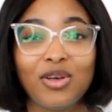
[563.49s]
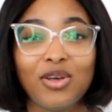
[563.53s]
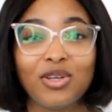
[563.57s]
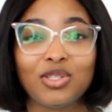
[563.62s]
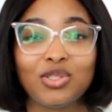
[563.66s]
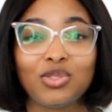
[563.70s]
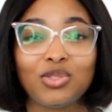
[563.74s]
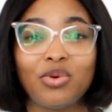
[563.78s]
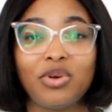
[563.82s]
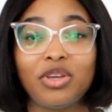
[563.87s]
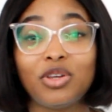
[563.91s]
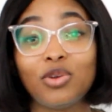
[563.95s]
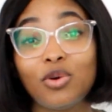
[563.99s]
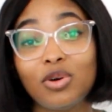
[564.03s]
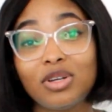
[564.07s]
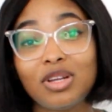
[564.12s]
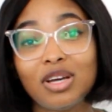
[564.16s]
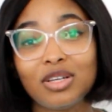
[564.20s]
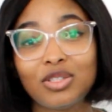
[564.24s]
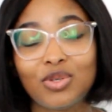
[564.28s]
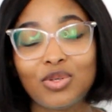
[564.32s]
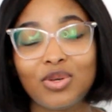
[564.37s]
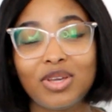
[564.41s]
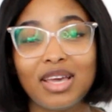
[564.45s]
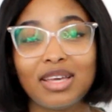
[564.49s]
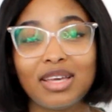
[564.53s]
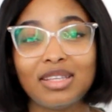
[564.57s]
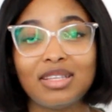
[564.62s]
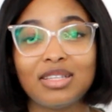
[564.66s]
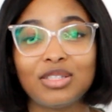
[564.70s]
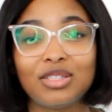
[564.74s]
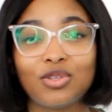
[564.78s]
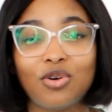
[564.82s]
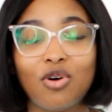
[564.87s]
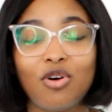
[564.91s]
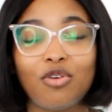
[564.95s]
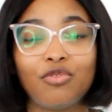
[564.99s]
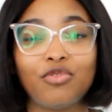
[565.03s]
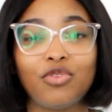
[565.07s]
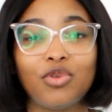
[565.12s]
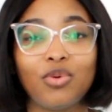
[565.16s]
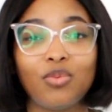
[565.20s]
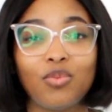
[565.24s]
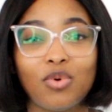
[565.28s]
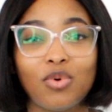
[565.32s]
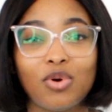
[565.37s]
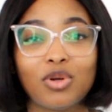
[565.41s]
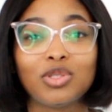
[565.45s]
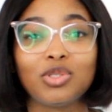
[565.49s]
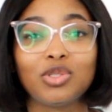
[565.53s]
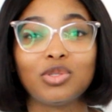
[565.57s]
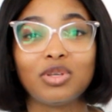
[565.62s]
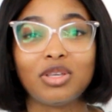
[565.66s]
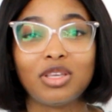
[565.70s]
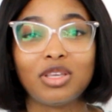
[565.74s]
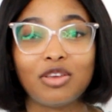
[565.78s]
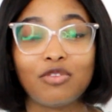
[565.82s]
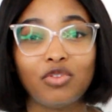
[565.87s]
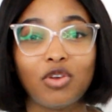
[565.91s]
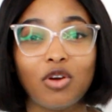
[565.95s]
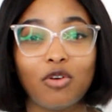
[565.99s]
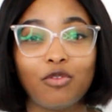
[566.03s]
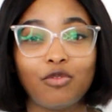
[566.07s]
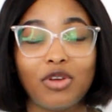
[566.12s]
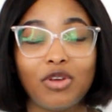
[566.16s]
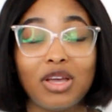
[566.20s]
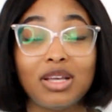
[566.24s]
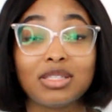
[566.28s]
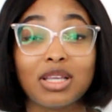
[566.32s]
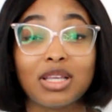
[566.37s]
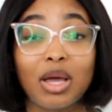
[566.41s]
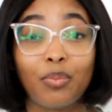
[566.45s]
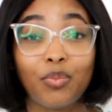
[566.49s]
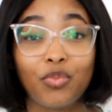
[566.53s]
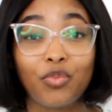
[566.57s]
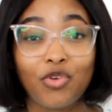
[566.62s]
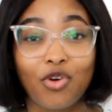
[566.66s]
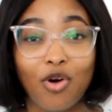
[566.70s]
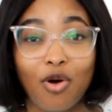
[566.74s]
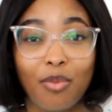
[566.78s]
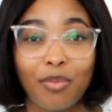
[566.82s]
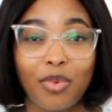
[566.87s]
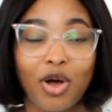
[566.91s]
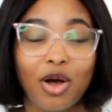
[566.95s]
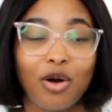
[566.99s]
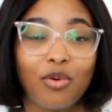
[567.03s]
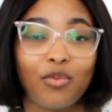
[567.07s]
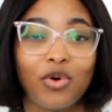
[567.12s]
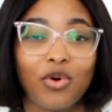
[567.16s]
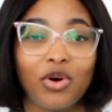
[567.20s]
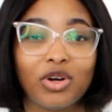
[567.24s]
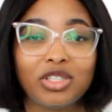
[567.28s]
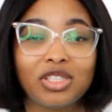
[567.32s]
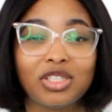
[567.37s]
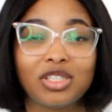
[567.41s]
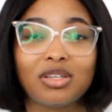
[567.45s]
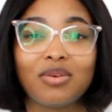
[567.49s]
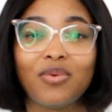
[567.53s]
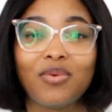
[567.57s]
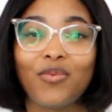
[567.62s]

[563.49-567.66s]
So in order to get this off, you want to give your face a proper wash.